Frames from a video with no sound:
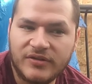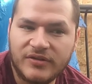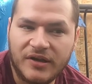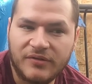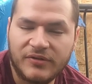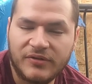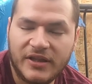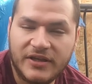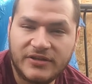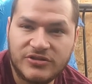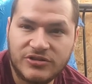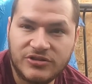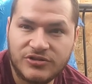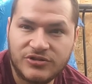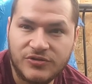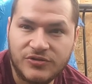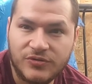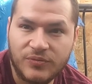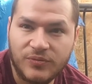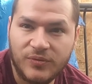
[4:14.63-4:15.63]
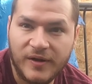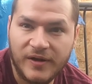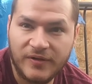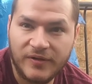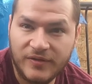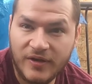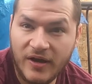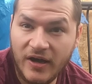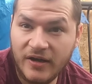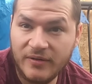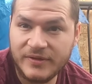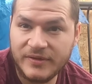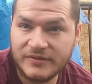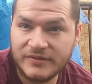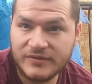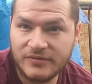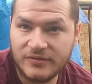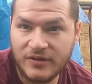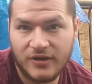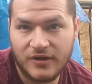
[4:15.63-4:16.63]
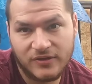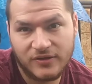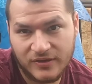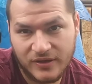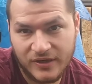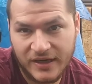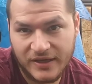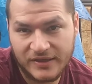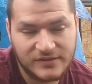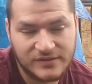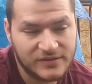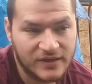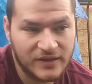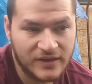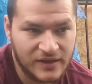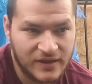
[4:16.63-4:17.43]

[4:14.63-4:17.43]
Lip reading: in relation to where the hub is, the nest.